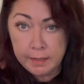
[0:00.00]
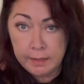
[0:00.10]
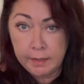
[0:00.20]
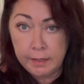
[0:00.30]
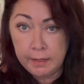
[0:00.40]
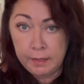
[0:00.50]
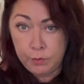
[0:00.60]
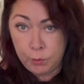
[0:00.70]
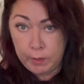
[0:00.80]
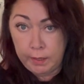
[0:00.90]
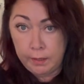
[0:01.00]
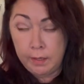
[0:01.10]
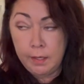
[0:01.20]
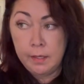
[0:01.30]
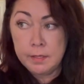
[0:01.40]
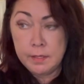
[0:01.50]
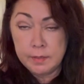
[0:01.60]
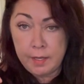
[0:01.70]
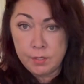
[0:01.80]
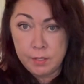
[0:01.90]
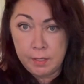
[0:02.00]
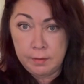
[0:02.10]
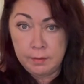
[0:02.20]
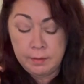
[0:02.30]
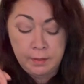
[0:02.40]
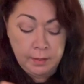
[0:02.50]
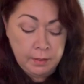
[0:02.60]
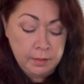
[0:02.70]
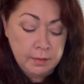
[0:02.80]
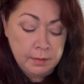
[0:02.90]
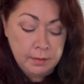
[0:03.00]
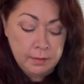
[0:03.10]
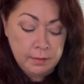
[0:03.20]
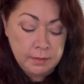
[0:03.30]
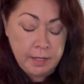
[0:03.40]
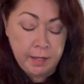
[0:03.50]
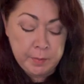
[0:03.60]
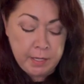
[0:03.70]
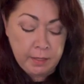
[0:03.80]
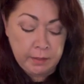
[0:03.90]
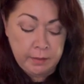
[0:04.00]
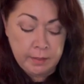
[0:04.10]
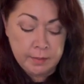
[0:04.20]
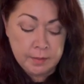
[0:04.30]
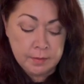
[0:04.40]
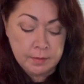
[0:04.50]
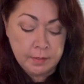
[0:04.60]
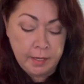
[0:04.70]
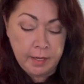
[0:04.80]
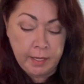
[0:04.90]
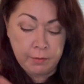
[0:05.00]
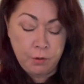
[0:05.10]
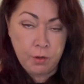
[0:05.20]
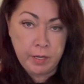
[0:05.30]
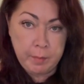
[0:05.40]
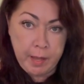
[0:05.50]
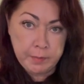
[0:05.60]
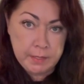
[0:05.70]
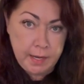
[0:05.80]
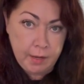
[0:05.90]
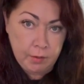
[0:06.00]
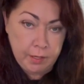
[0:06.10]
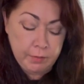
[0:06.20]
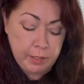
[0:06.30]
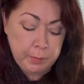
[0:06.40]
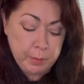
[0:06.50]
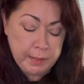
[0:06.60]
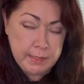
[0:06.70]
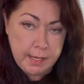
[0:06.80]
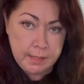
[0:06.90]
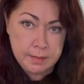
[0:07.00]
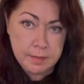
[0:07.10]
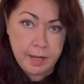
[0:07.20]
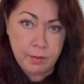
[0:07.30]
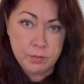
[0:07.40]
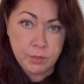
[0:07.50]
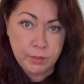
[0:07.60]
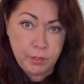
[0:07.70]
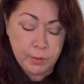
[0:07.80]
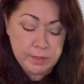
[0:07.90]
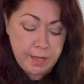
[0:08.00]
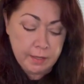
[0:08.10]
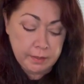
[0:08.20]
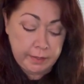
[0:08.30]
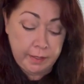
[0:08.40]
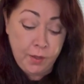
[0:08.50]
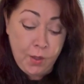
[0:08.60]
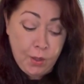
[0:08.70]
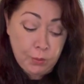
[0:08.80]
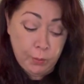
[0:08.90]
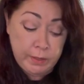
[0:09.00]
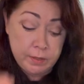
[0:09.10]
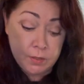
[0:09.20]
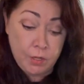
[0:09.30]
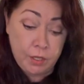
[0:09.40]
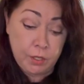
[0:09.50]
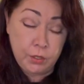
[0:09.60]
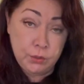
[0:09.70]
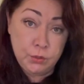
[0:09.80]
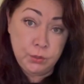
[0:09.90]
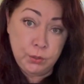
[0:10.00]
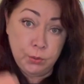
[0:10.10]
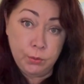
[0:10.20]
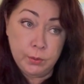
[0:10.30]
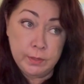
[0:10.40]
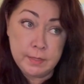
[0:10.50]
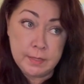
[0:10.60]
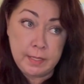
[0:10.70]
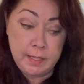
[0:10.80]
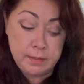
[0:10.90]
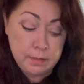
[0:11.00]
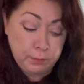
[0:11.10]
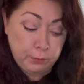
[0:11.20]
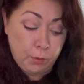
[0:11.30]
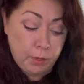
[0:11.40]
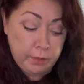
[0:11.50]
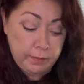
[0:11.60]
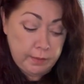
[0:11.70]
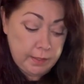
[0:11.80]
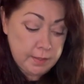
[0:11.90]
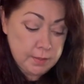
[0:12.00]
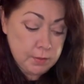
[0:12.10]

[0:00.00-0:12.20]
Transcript: I think I can get 3 succession times out of this. And I have already mapped it out. I've already put my dates down so I know exactly when to start new seeds for this.